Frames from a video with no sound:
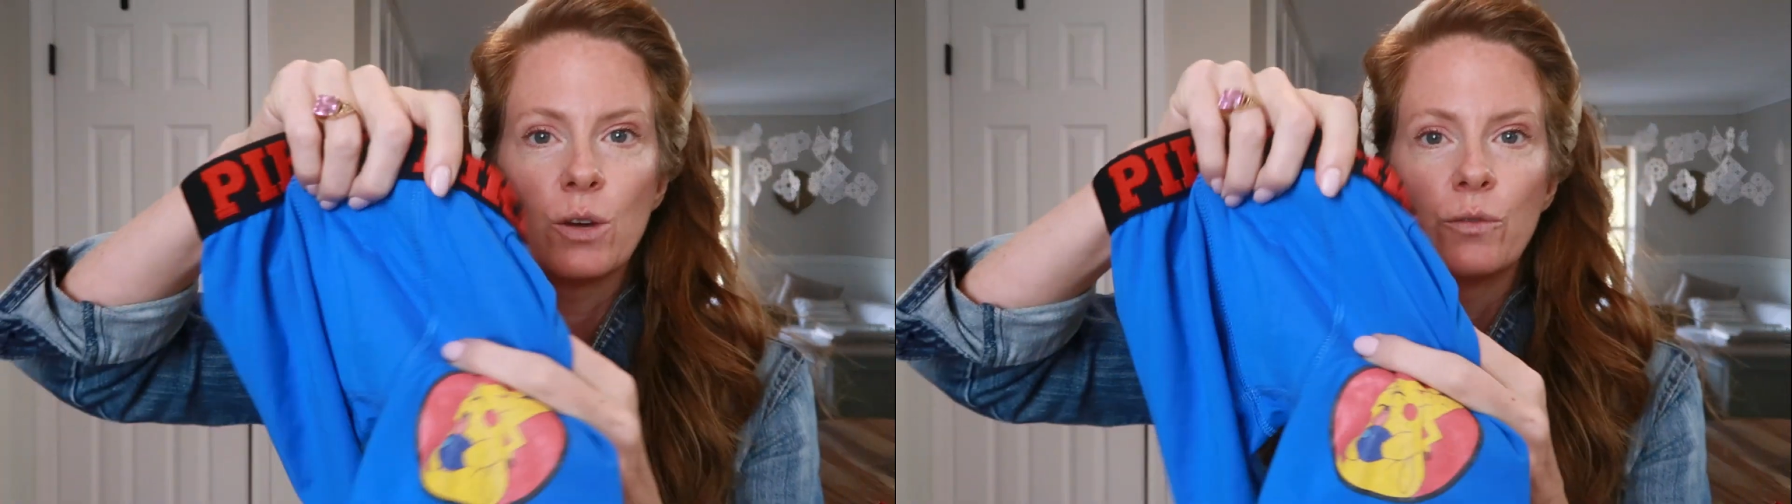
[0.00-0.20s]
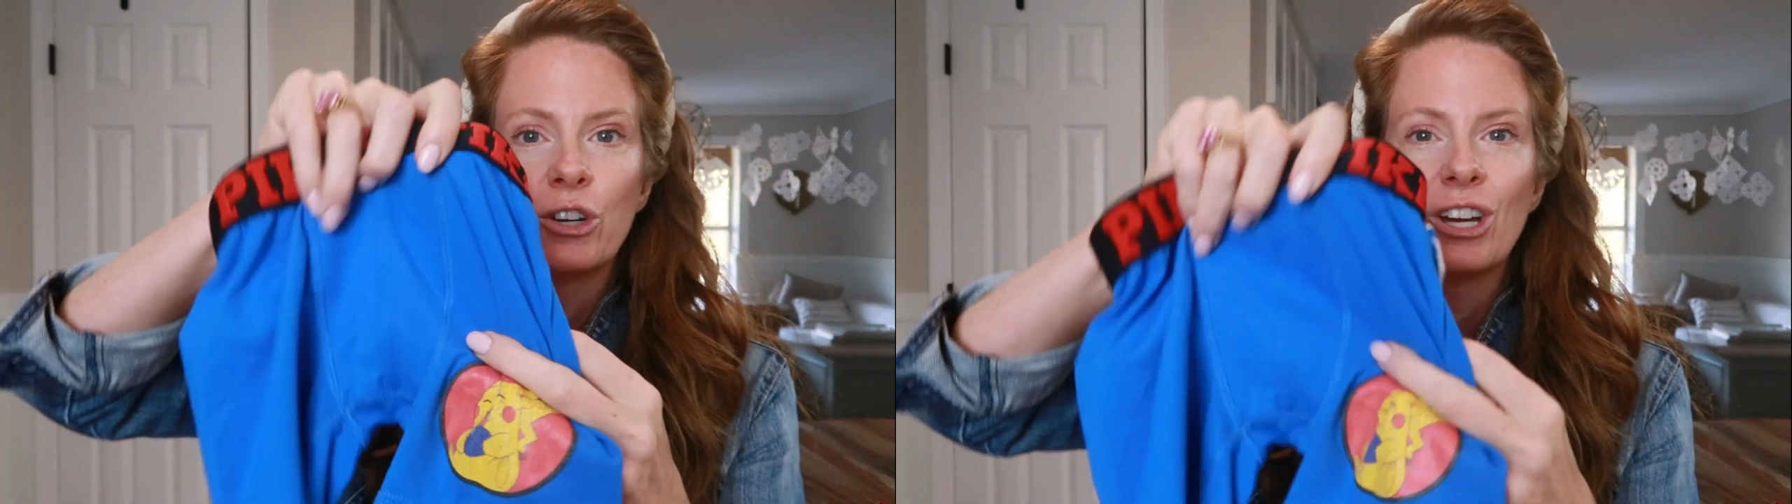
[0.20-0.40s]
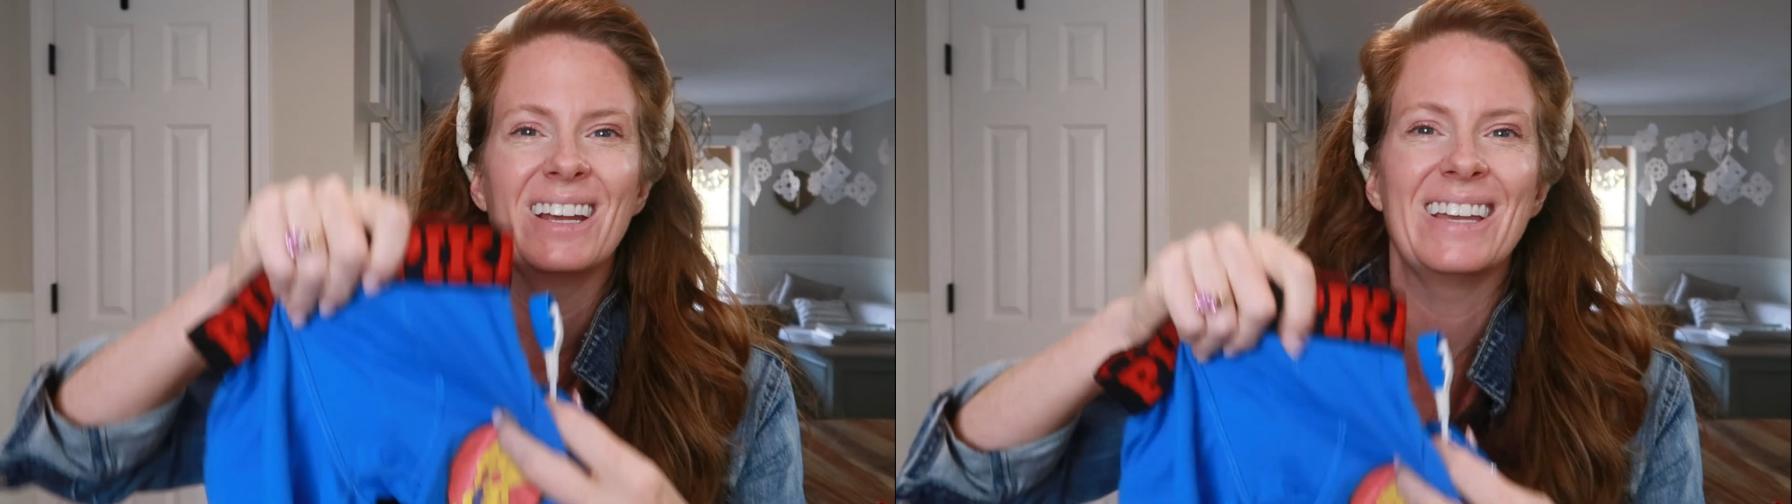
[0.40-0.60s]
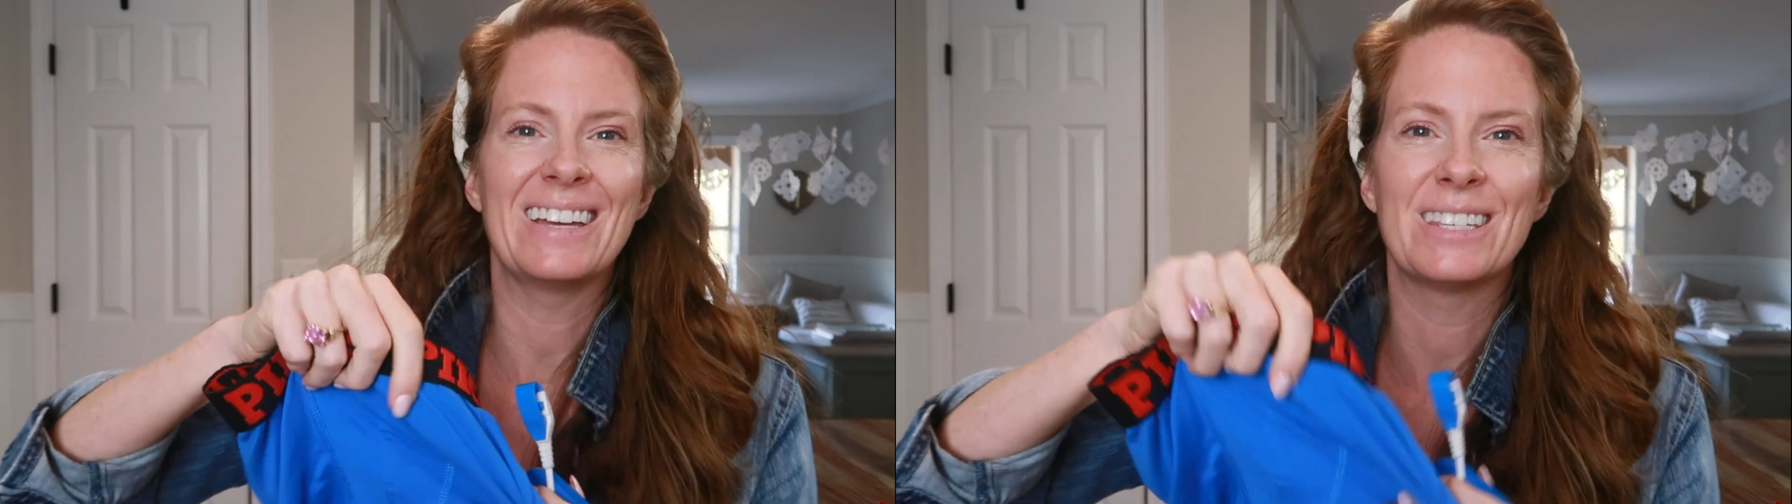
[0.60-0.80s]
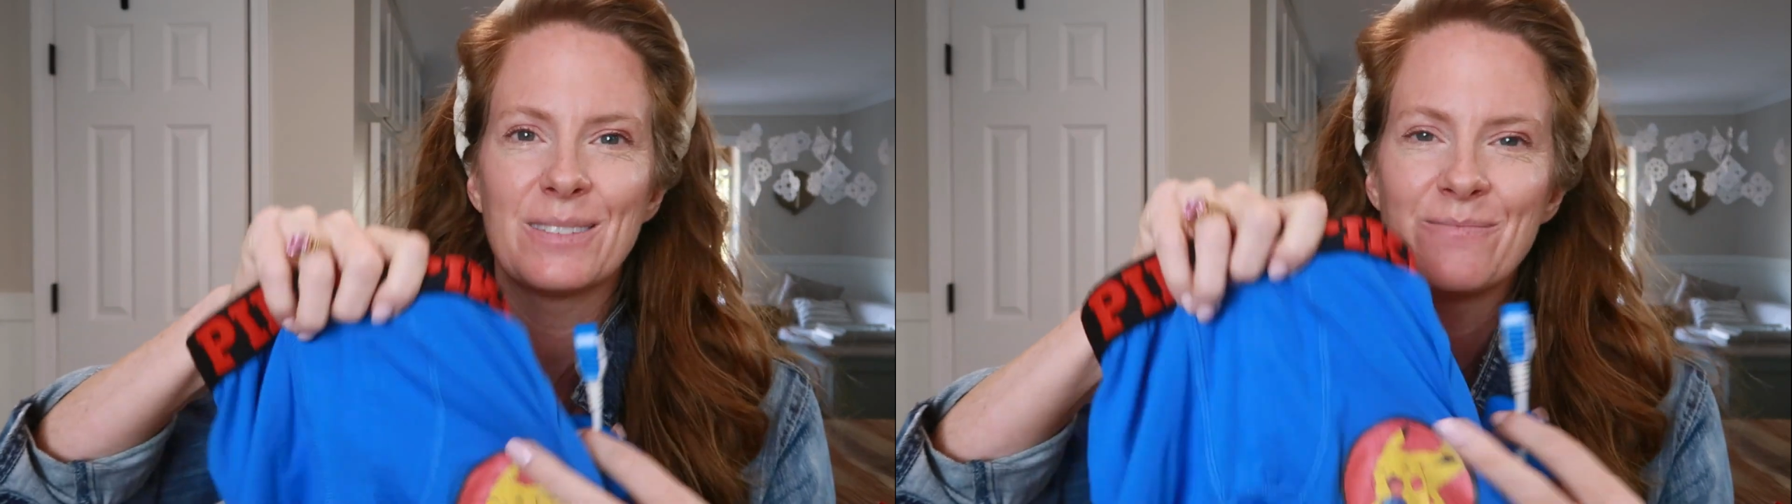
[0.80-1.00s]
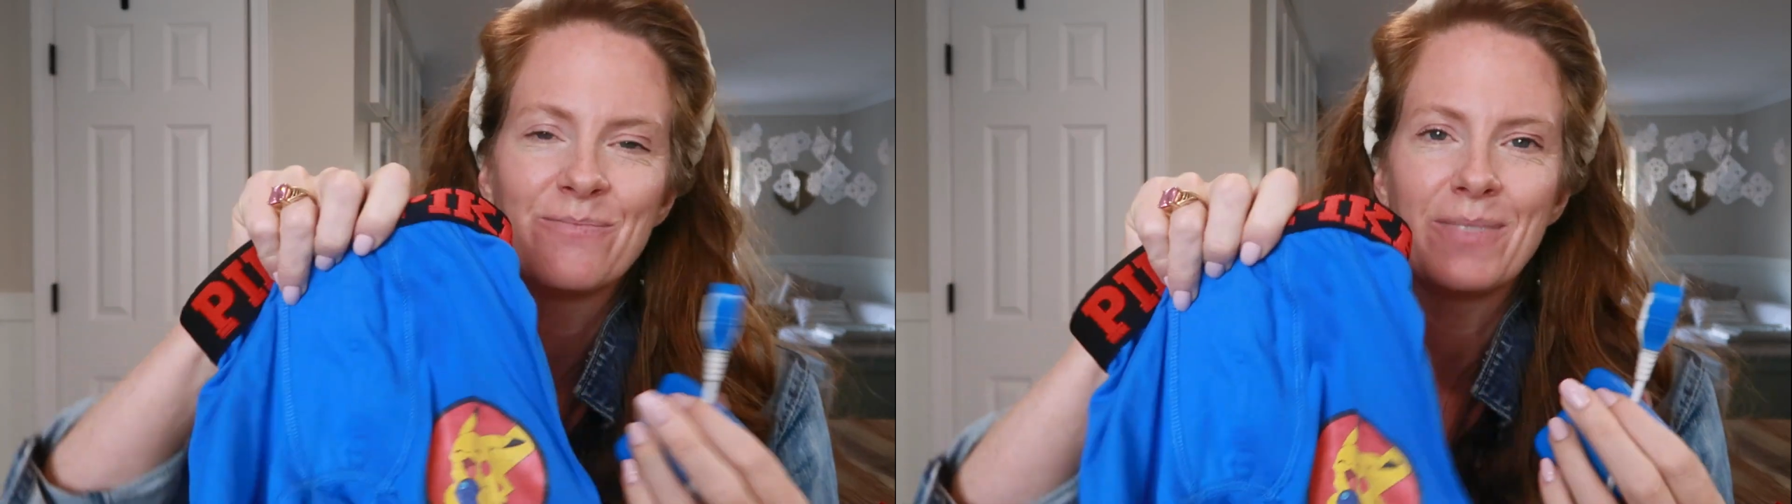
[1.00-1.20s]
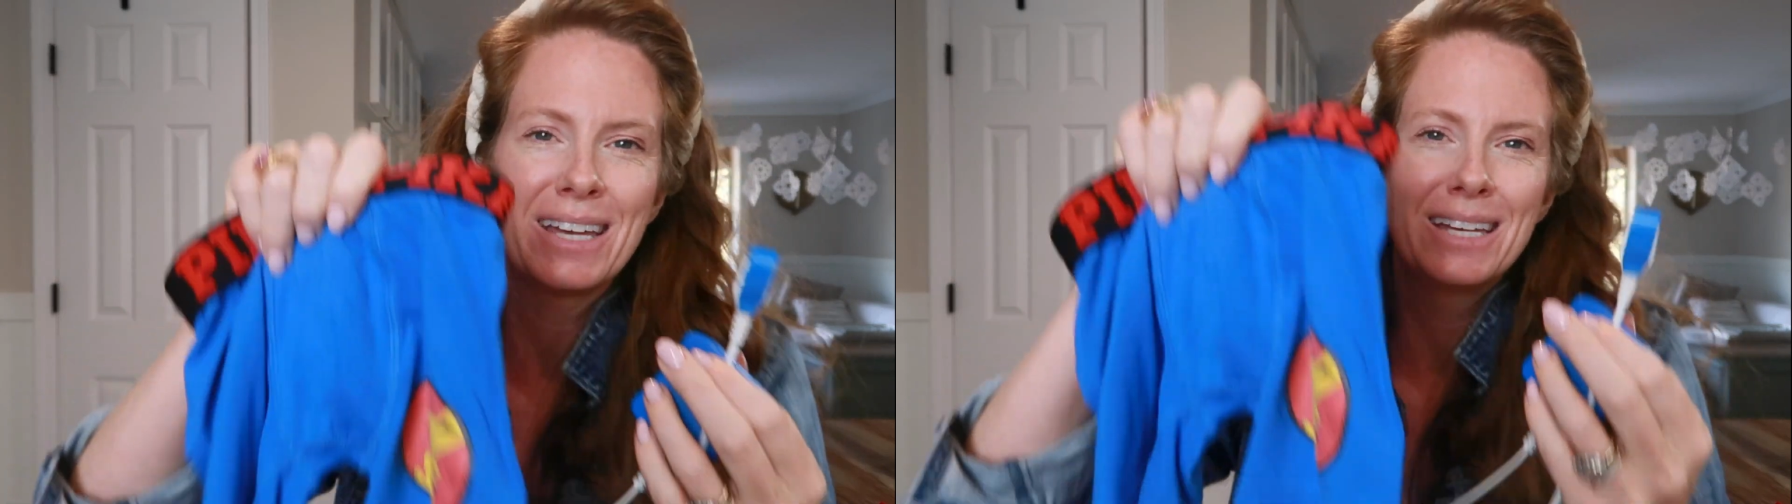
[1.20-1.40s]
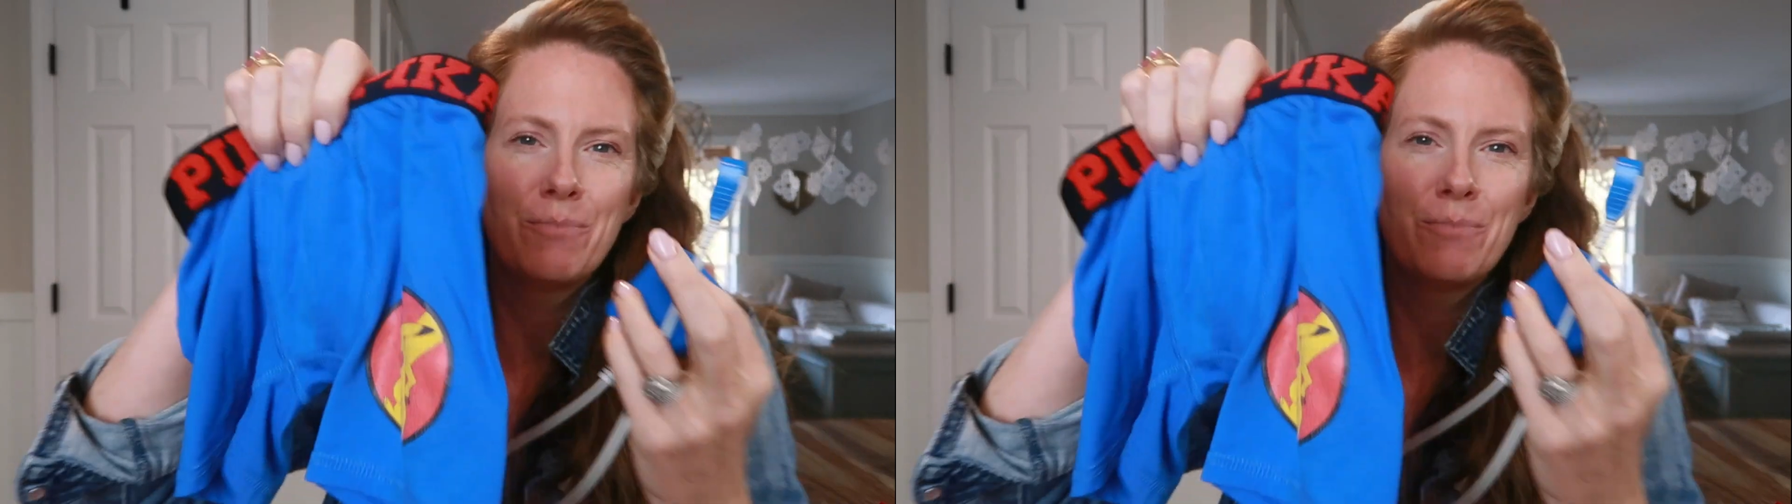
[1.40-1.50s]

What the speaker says: So if you're gonna, yes, my